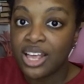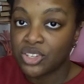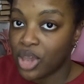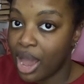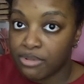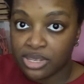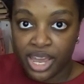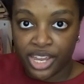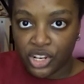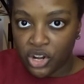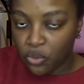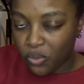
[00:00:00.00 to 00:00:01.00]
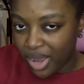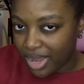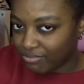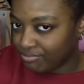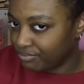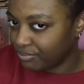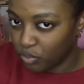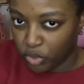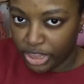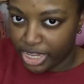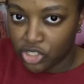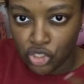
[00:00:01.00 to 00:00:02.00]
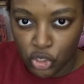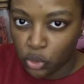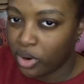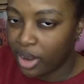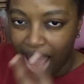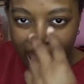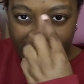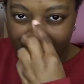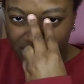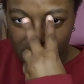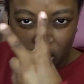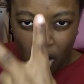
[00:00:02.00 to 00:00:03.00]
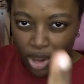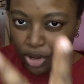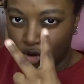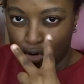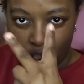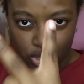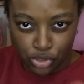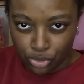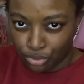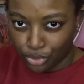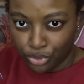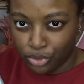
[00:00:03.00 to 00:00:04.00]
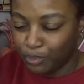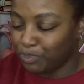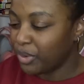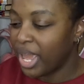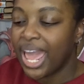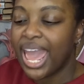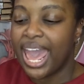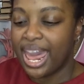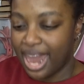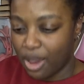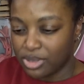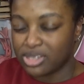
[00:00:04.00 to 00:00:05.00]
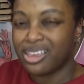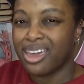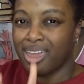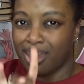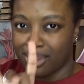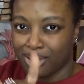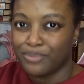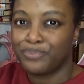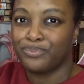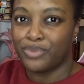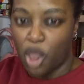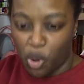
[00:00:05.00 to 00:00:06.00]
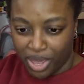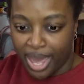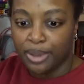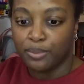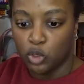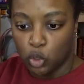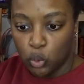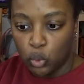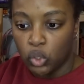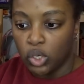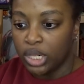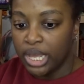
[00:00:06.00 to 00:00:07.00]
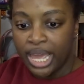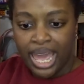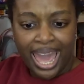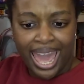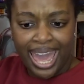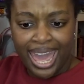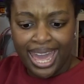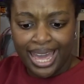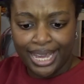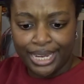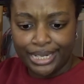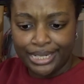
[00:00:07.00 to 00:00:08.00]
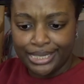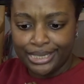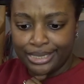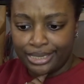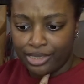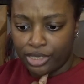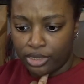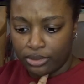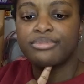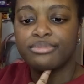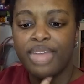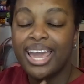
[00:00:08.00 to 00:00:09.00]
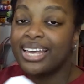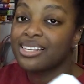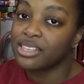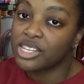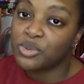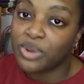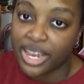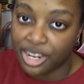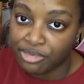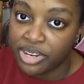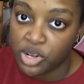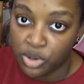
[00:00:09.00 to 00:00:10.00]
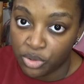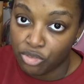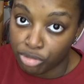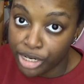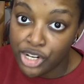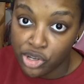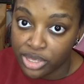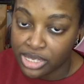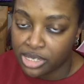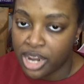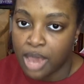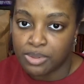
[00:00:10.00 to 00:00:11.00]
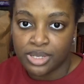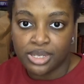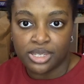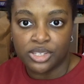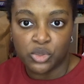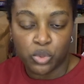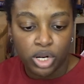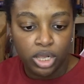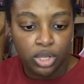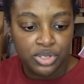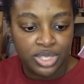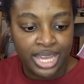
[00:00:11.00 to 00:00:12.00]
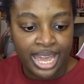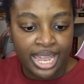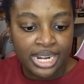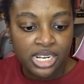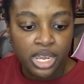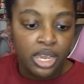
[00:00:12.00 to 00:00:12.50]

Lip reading: So I was like, you know what? Let's do it. I saw it across the room and I was like, okay, cool. And I guess this one I can read you the synopsis since we're close to the end.